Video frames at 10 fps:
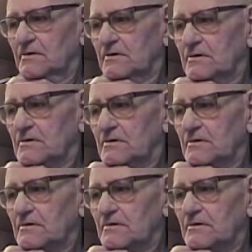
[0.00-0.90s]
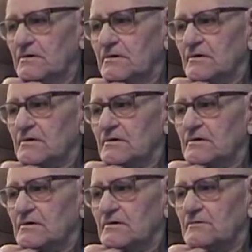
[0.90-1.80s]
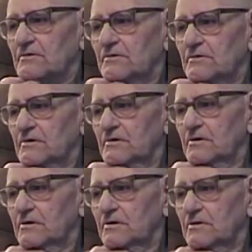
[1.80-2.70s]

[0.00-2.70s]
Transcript: I wasn't.